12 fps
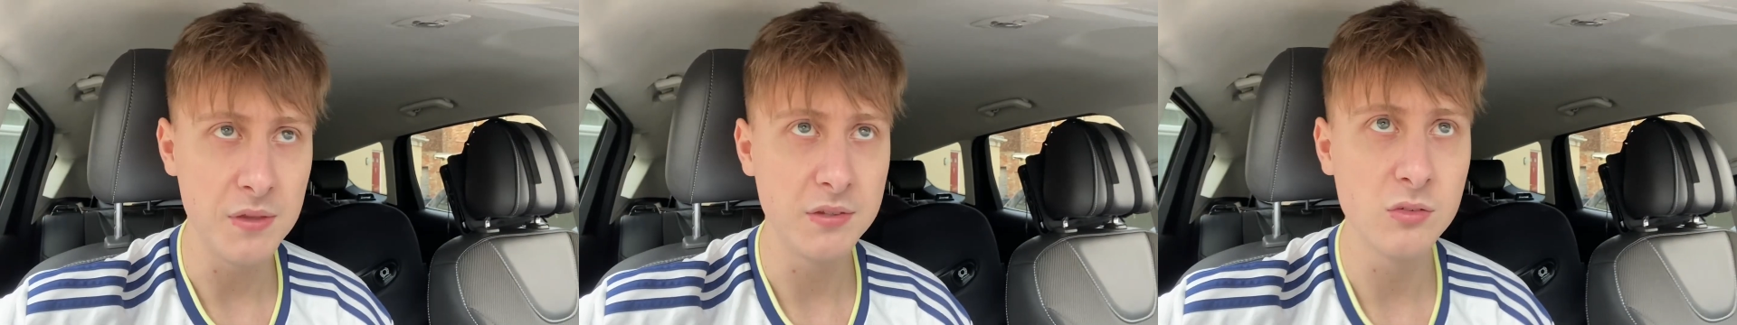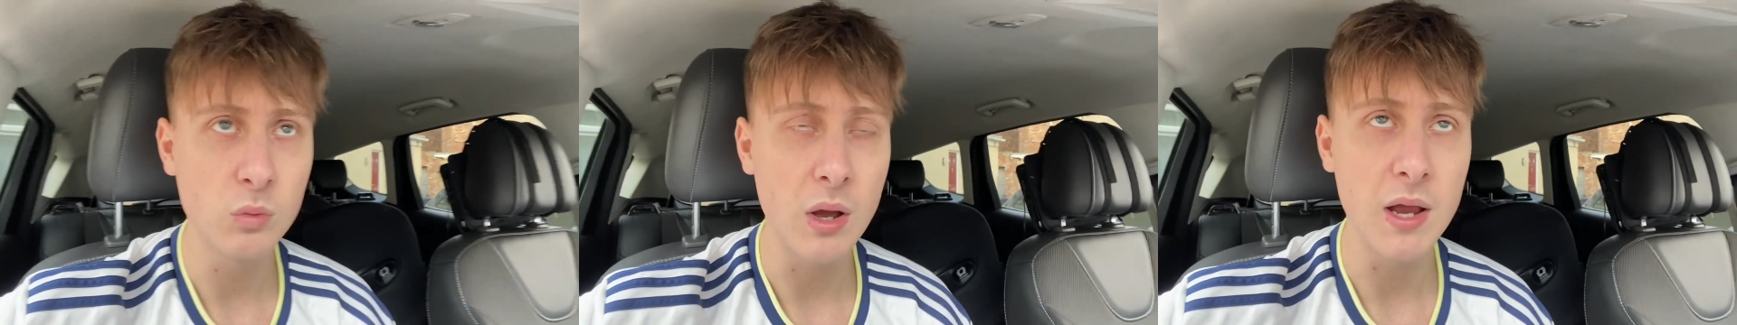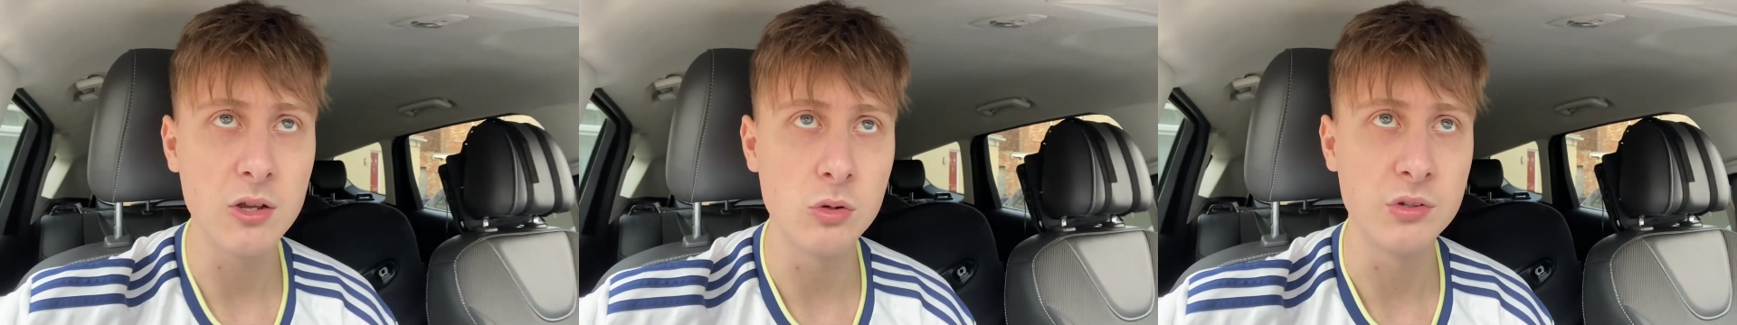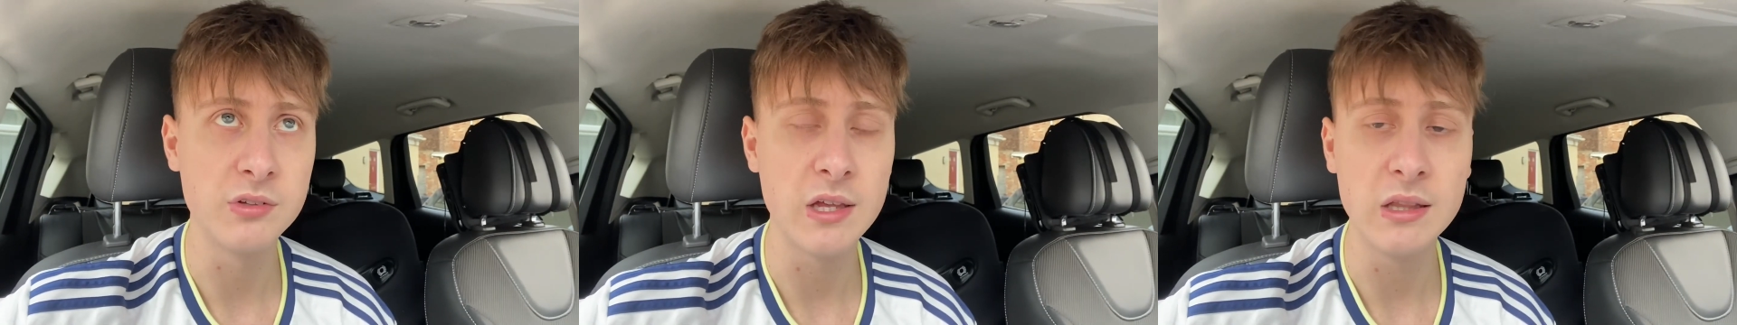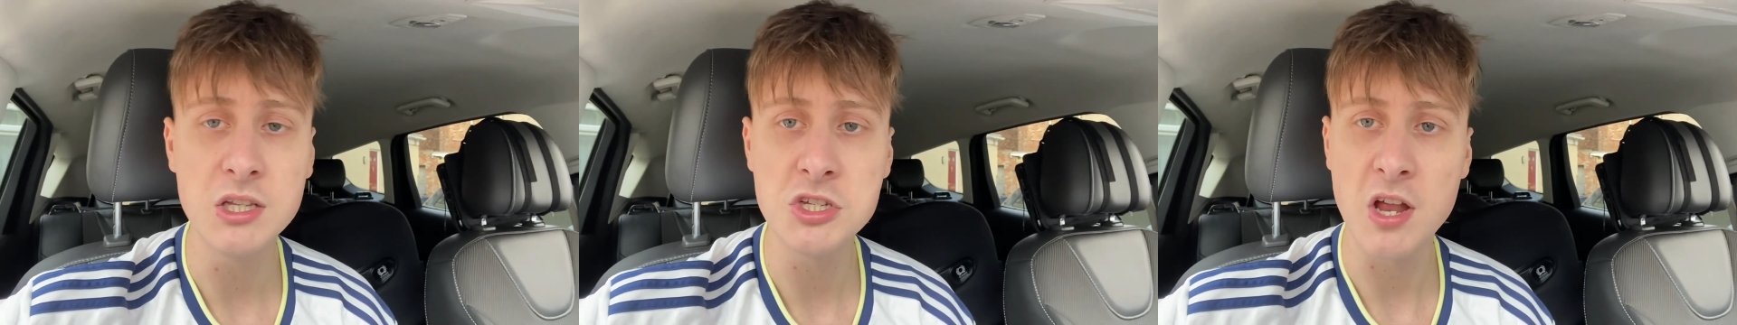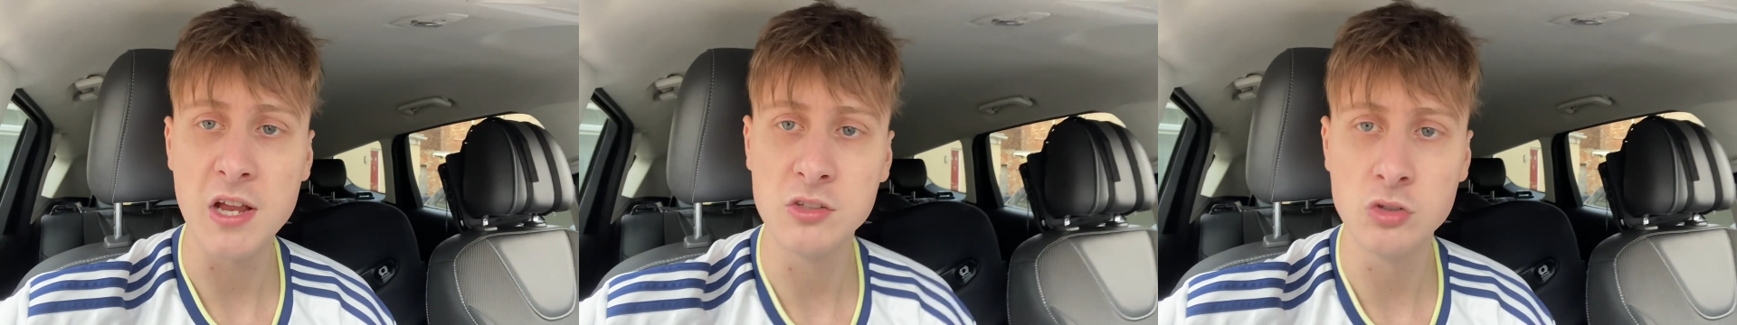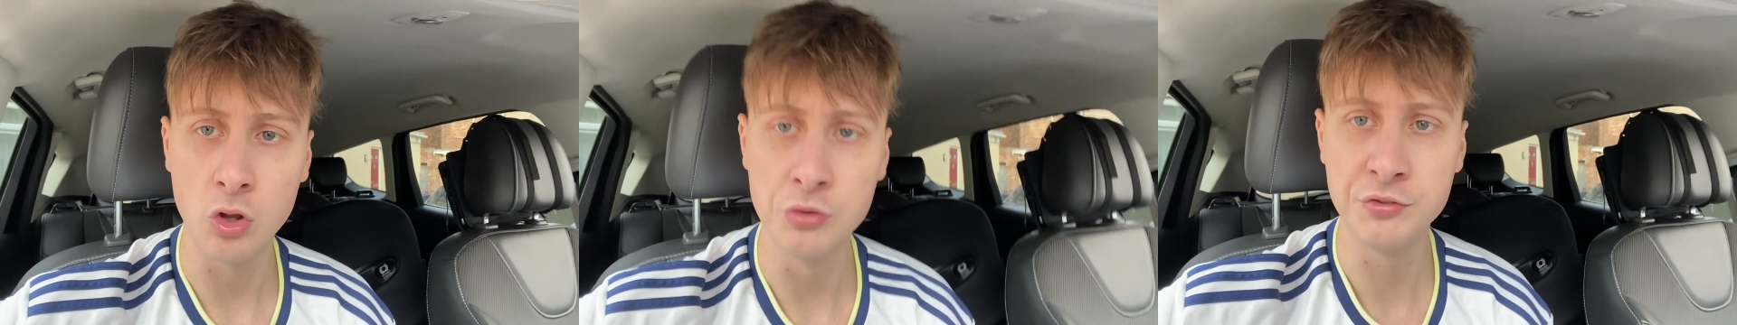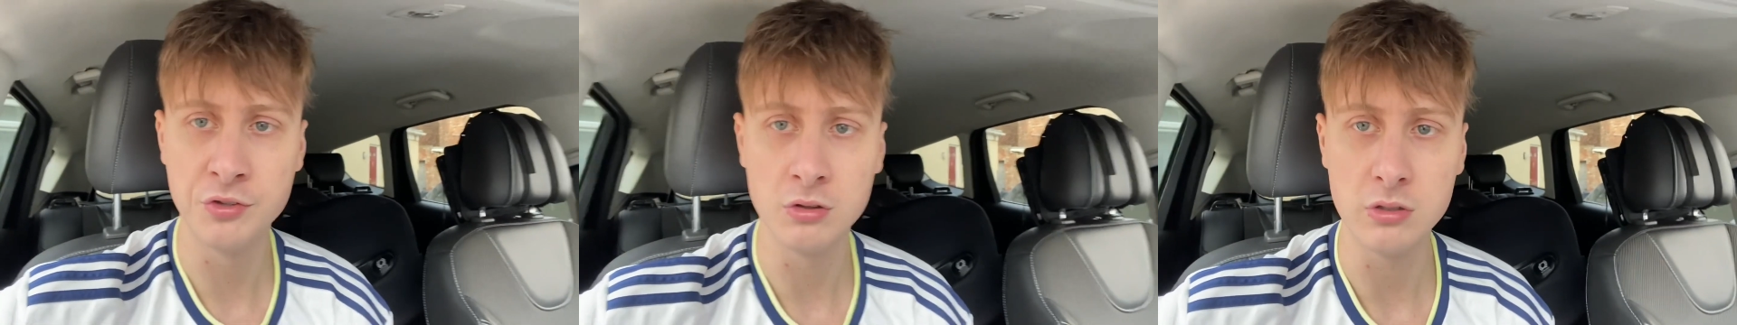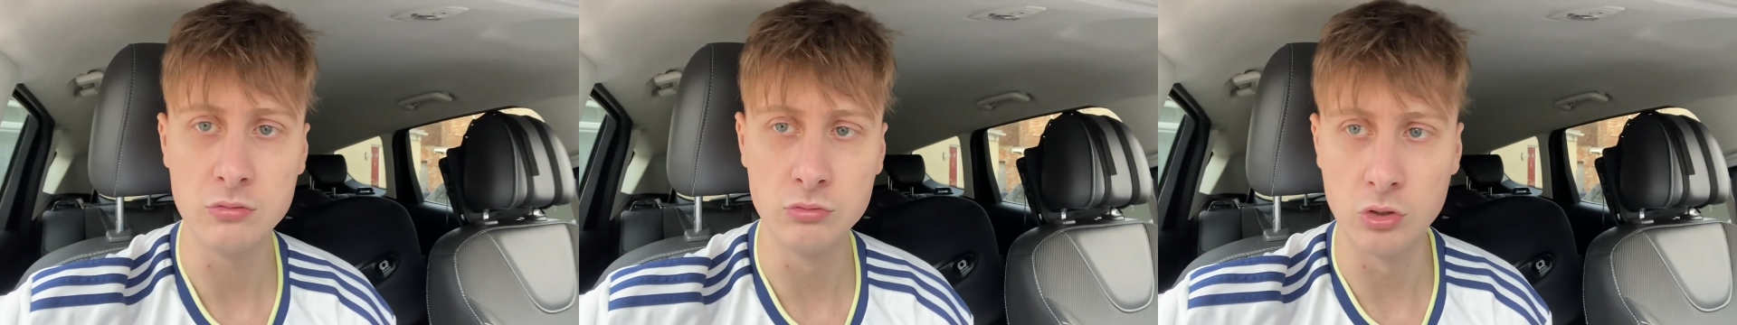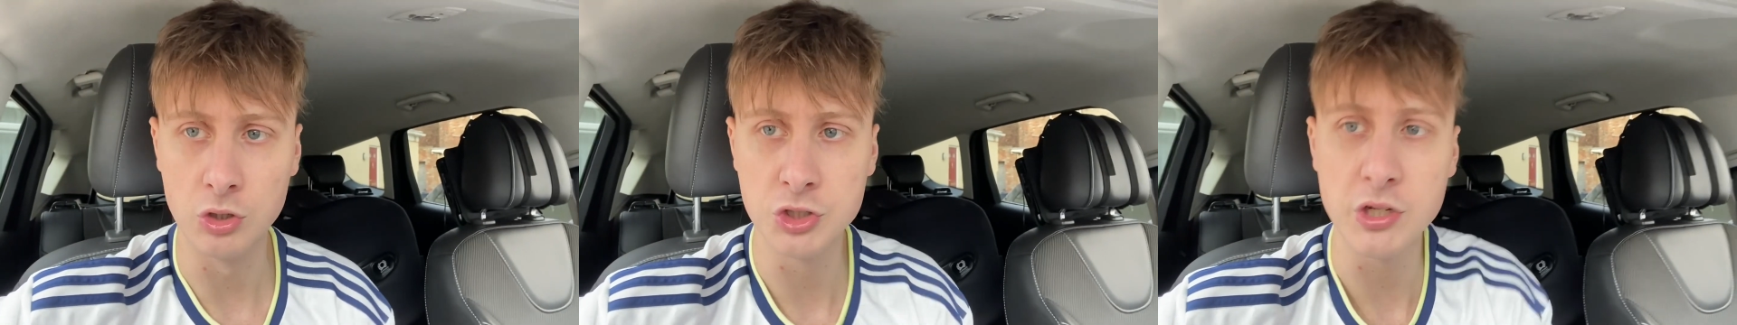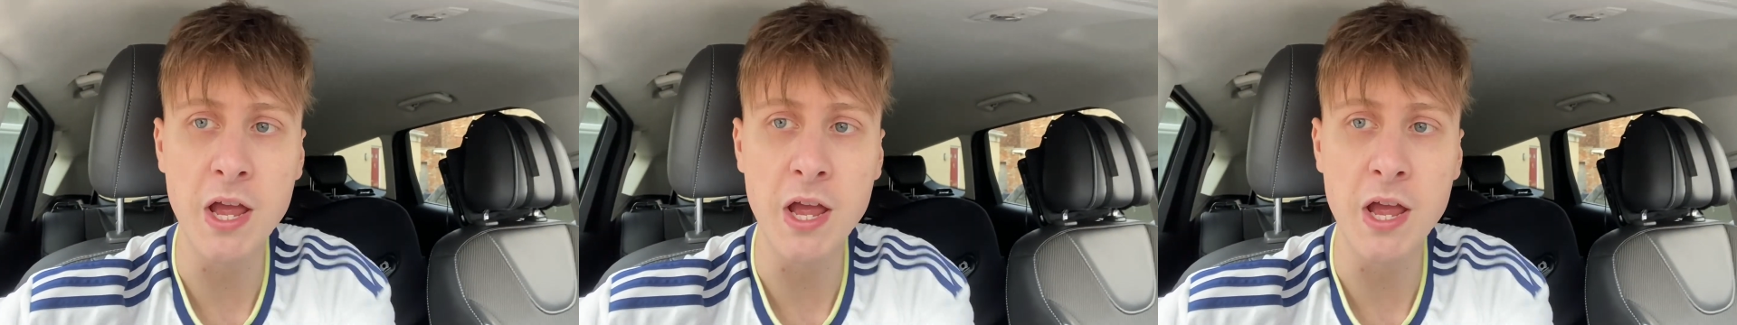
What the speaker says: this is why I always say Leeds United constantly rush,